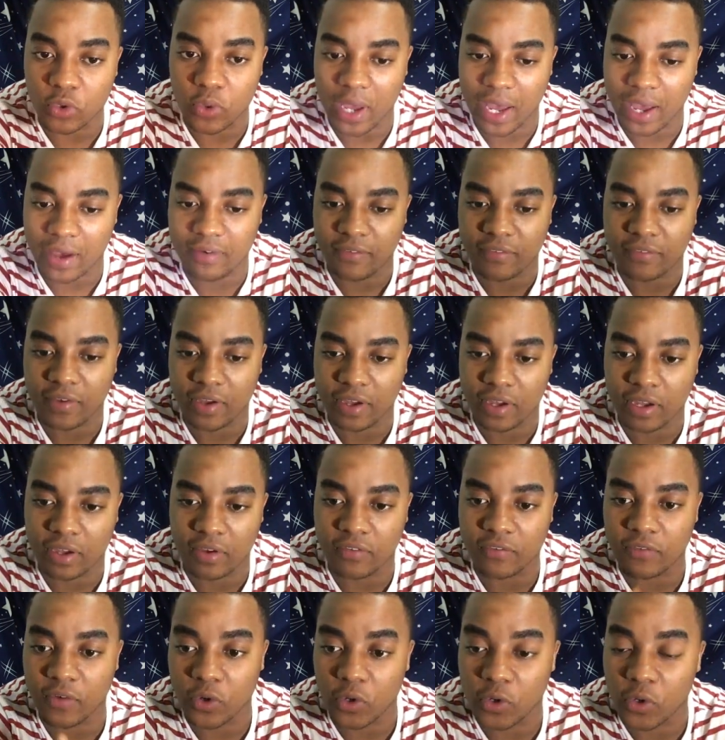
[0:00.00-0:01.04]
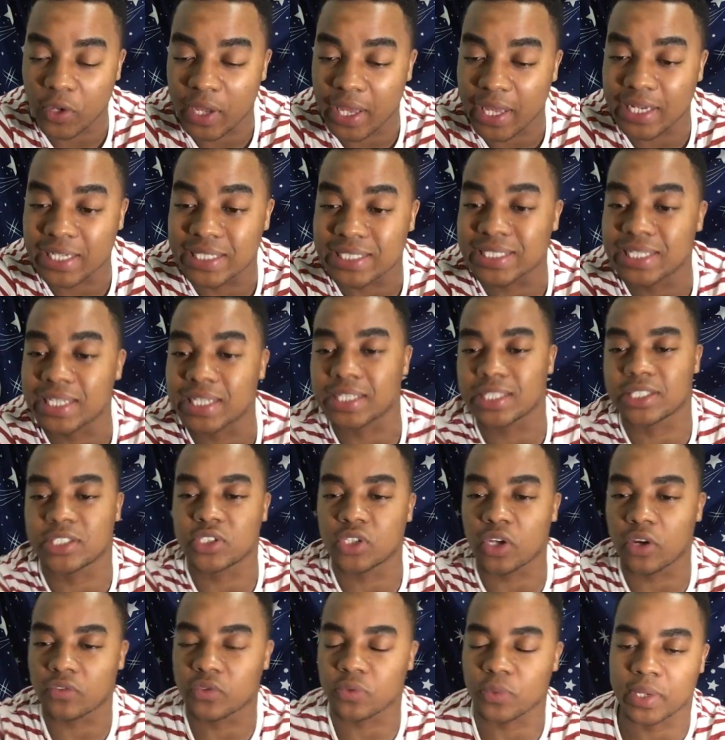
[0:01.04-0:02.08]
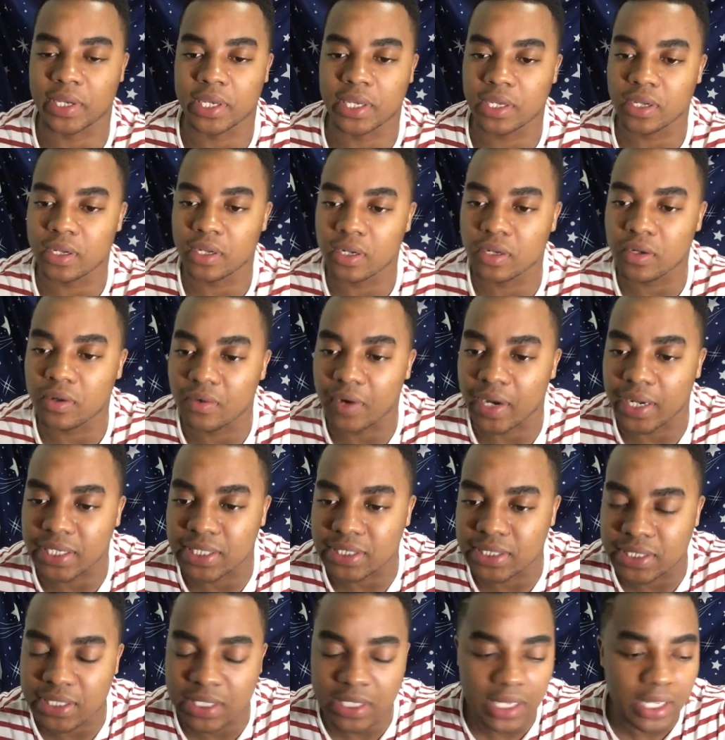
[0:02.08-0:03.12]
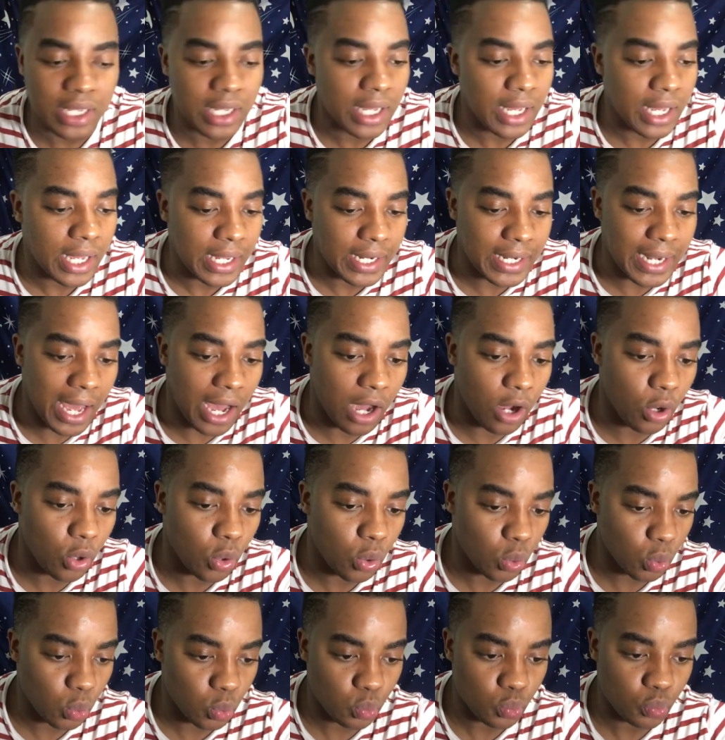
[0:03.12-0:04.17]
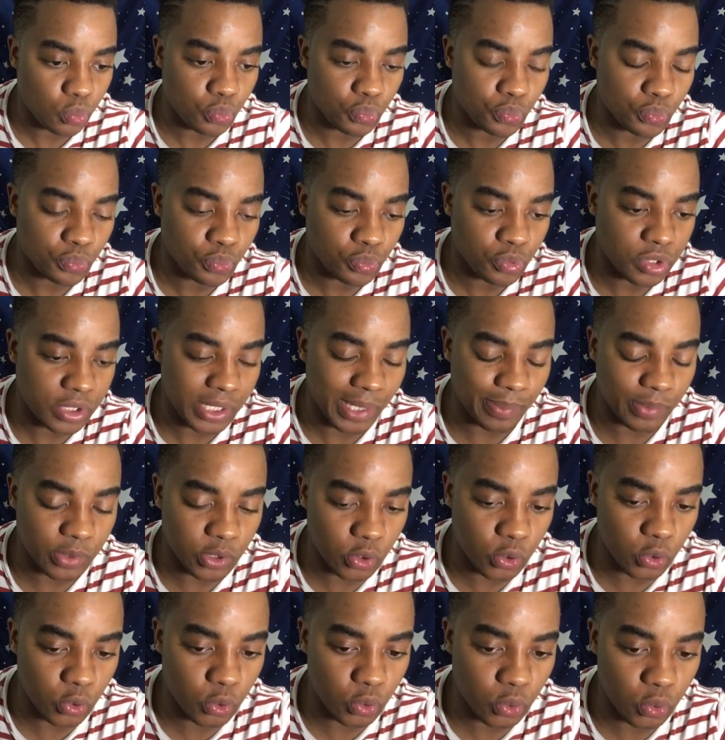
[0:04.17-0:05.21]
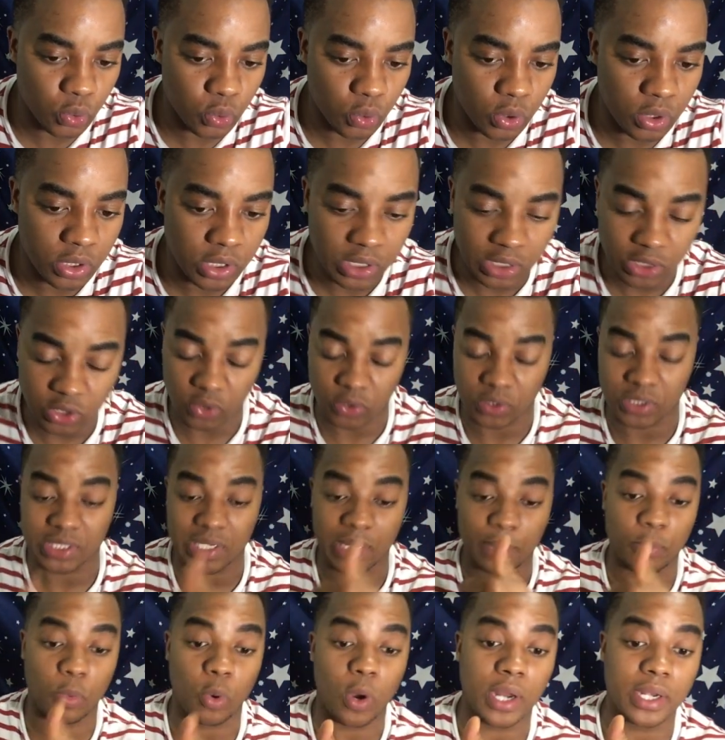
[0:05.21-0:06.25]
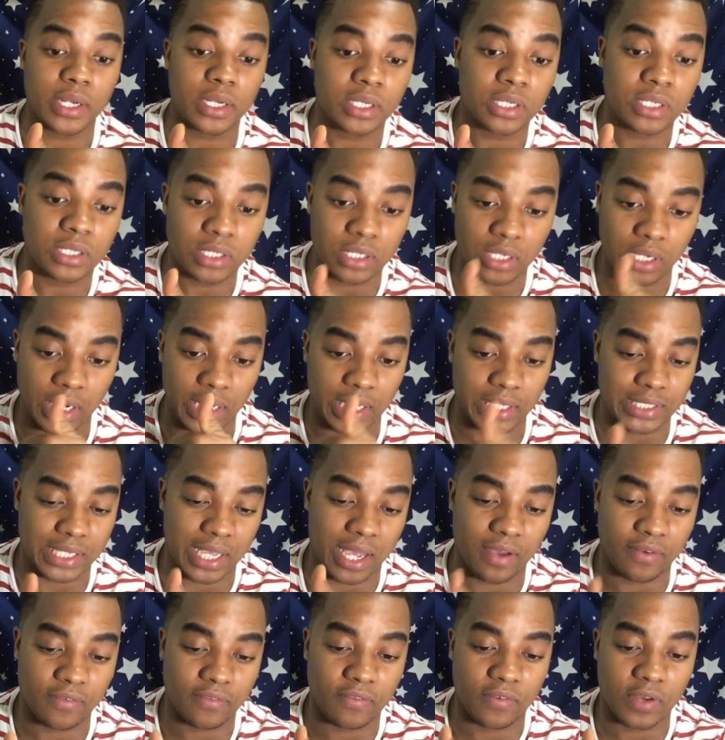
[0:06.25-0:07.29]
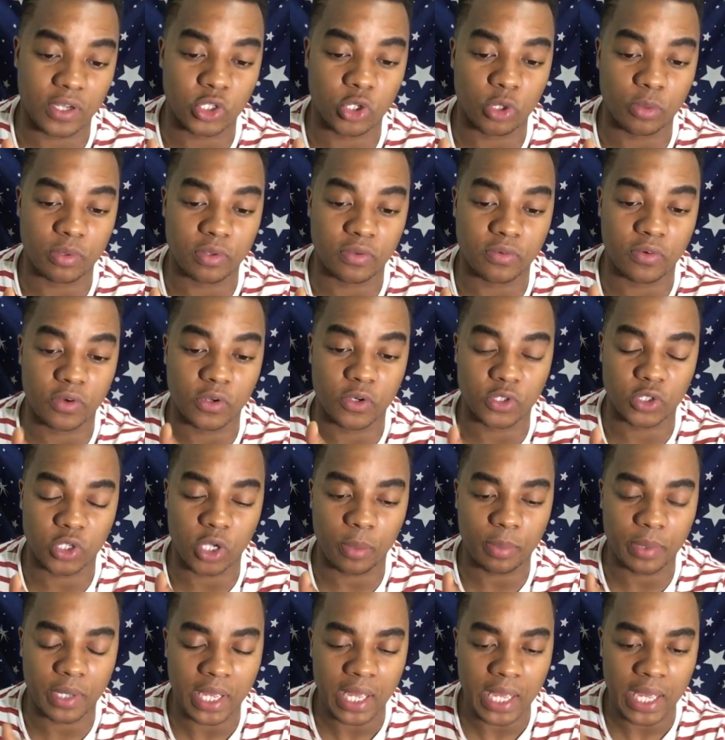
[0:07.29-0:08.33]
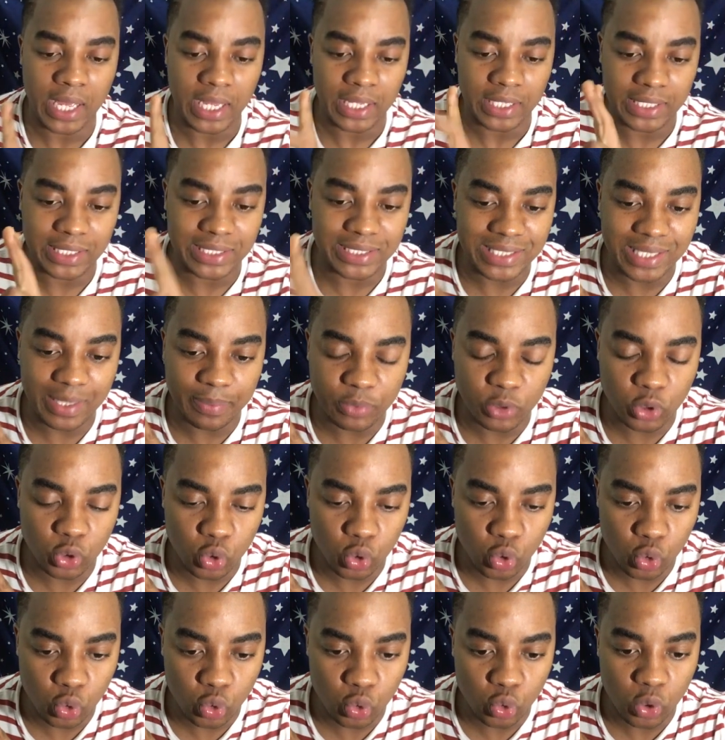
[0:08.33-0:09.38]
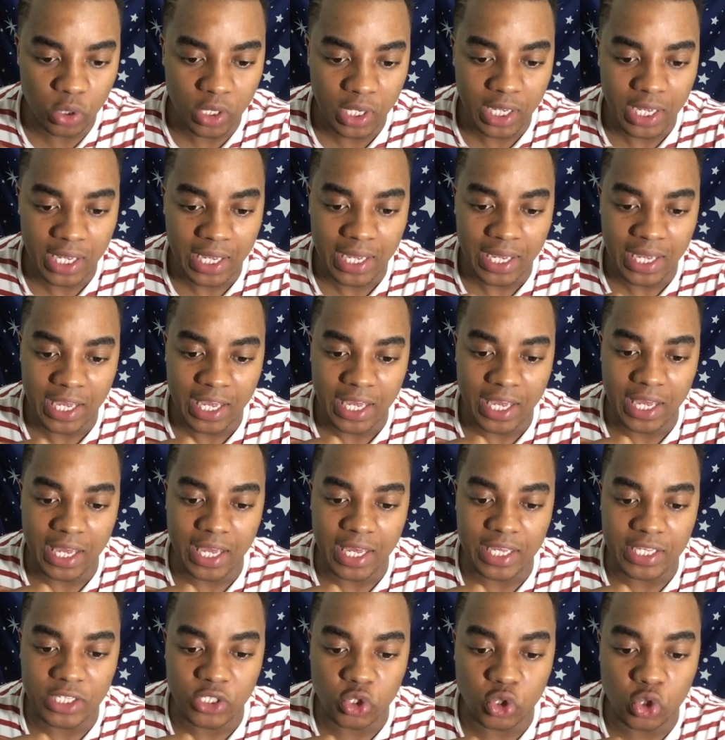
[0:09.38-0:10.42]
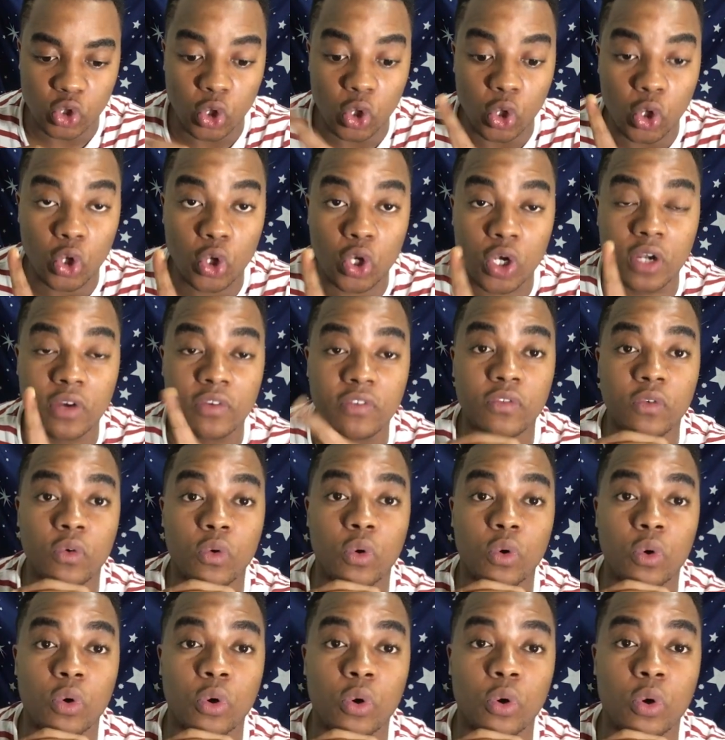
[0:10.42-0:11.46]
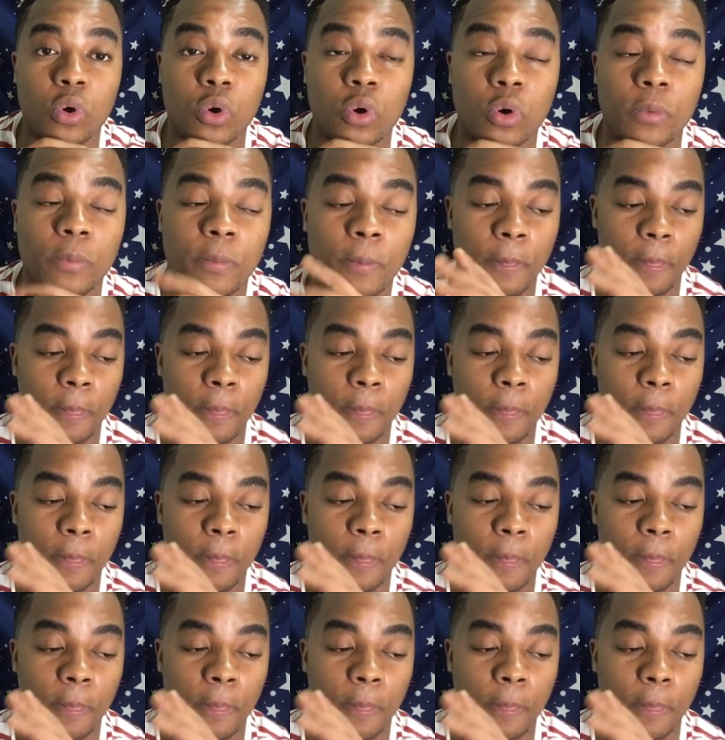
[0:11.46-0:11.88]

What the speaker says: have a photo editing software. Right now, step 2. So step 1 is have Adobe Photoshop, and step 2 is to look for